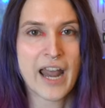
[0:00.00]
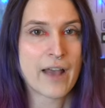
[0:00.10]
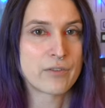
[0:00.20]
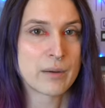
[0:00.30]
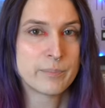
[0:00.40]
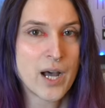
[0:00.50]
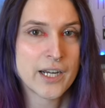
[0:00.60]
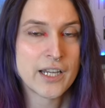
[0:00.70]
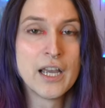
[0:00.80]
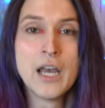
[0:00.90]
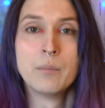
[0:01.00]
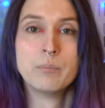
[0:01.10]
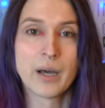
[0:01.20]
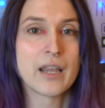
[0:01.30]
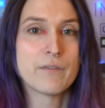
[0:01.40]
and having a body.
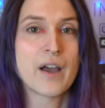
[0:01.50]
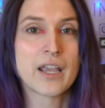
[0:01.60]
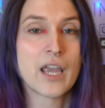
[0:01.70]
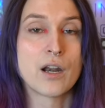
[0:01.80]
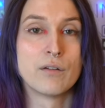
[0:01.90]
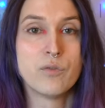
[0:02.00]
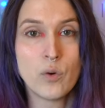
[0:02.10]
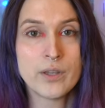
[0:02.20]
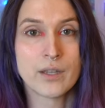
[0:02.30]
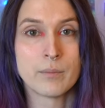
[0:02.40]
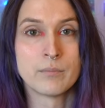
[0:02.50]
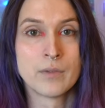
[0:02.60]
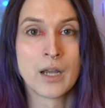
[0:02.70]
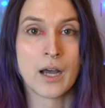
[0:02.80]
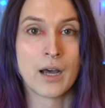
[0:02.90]
But if I can avoid them,
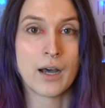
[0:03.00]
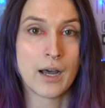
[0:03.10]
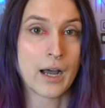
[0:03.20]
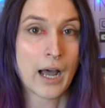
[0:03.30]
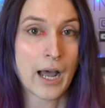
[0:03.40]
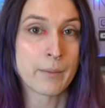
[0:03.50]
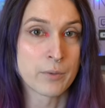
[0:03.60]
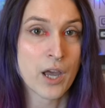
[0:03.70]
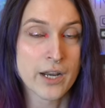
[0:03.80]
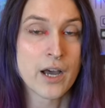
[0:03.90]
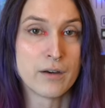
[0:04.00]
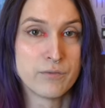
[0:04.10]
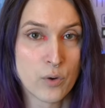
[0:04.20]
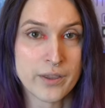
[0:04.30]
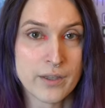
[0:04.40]
I'm gonna
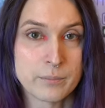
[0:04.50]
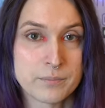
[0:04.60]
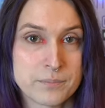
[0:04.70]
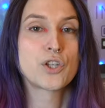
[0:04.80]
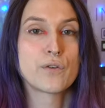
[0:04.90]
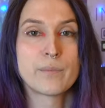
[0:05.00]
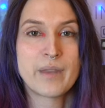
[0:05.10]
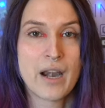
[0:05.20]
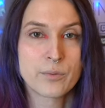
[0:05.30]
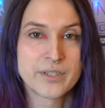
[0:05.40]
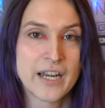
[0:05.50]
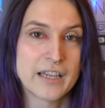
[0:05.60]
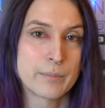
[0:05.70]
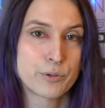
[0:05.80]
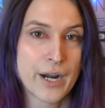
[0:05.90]
avoid them. So from there, I was
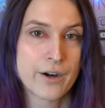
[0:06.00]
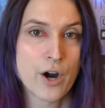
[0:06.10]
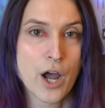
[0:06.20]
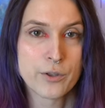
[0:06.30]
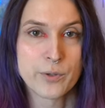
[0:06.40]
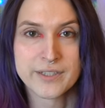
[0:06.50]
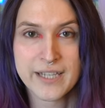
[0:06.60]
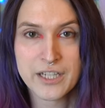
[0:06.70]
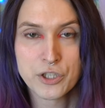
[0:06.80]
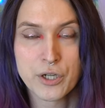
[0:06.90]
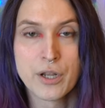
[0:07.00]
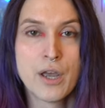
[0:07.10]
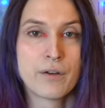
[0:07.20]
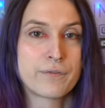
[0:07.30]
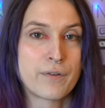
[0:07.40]
getting the prior authorization
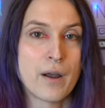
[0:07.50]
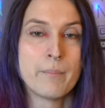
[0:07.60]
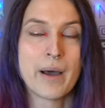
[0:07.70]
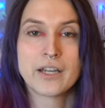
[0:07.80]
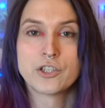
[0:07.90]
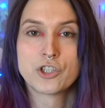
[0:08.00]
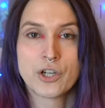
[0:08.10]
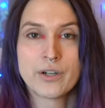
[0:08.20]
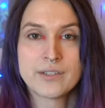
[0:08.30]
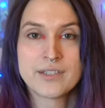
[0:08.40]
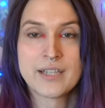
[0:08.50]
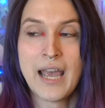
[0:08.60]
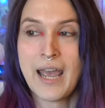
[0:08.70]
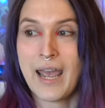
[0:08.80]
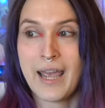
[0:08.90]
from my insurance
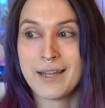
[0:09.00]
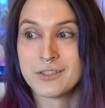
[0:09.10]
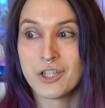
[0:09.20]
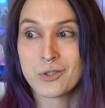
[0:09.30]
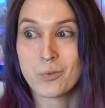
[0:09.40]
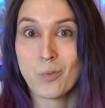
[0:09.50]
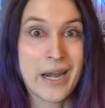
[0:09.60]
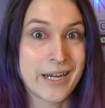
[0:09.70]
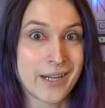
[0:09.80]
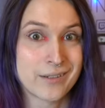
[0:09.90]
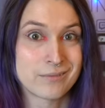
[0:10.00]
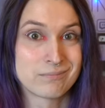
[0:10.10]
and just waiting.